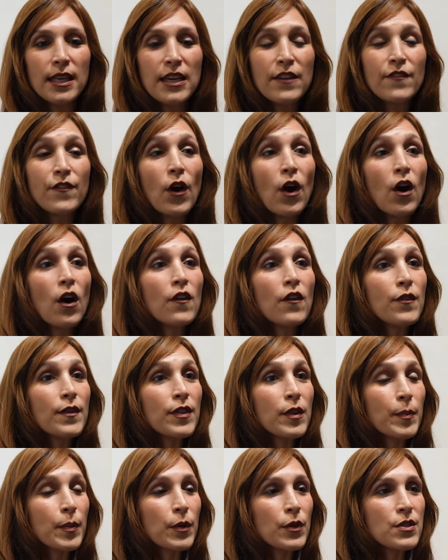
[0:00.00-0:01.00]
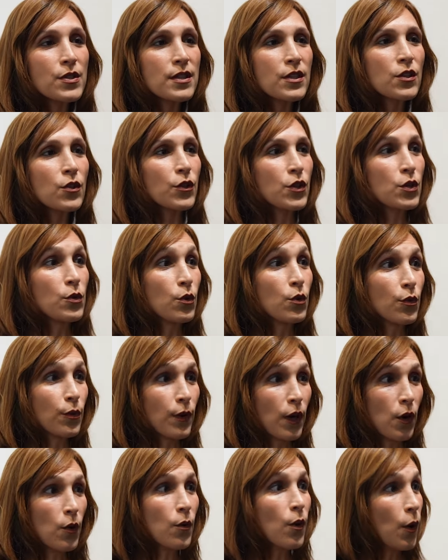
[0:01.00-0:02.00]
evolve with the person or you
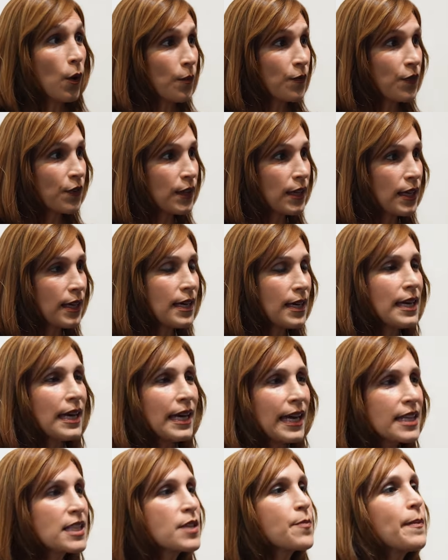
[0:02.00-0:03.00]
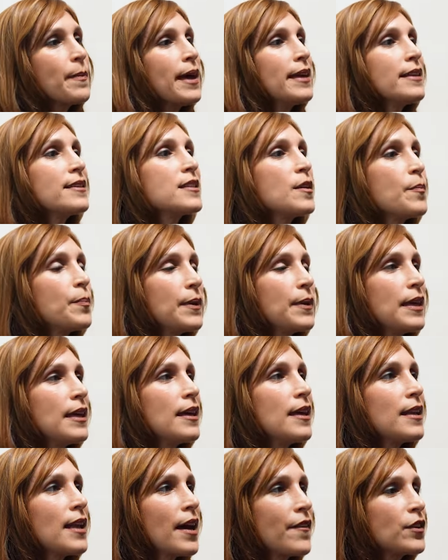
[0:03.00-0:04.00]
grow, hopefully. It's meant to
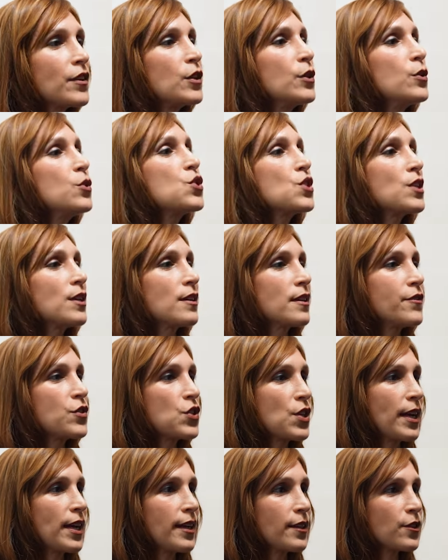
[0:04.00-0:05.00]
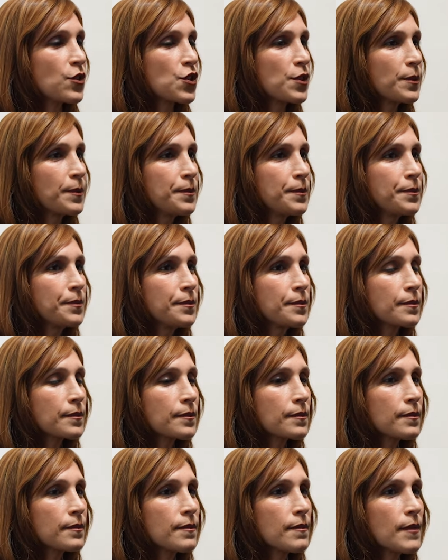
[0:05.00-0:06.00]
be an evolution of change.
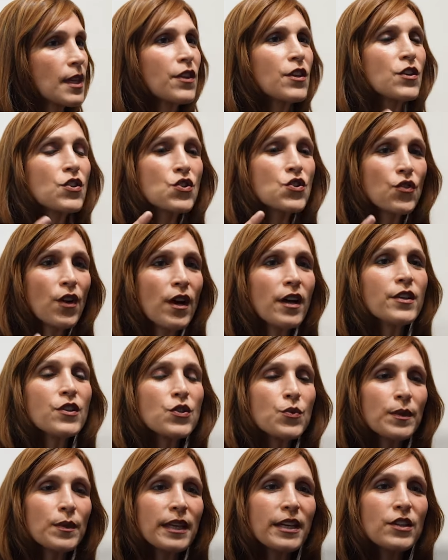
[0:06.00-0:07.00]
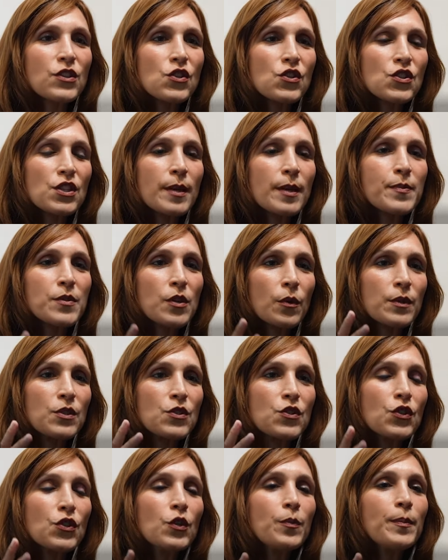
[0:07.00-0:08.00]
The strongest relationships are
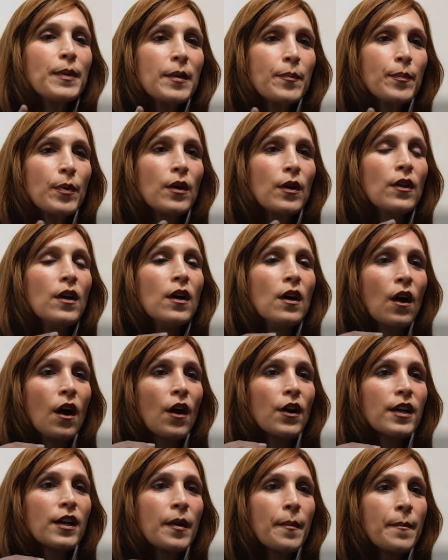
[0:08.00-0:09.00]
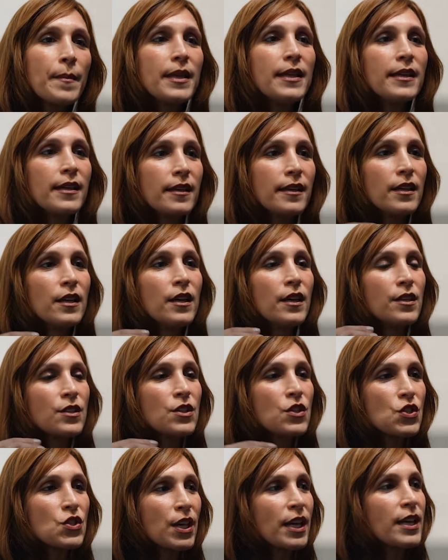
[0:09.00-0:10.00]
when two people are committed
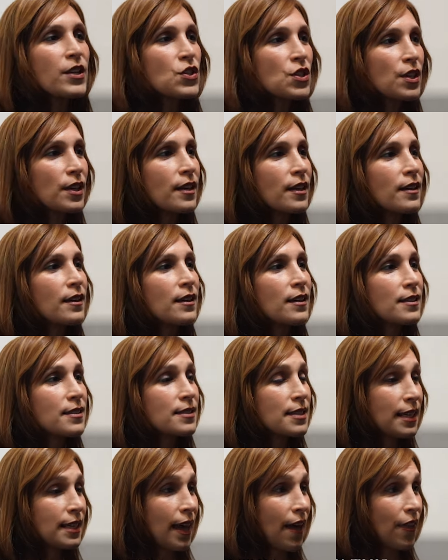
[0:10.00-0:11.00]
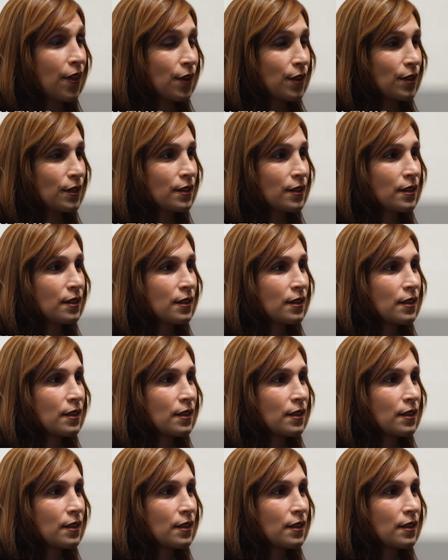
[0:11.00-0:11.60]
to changing together.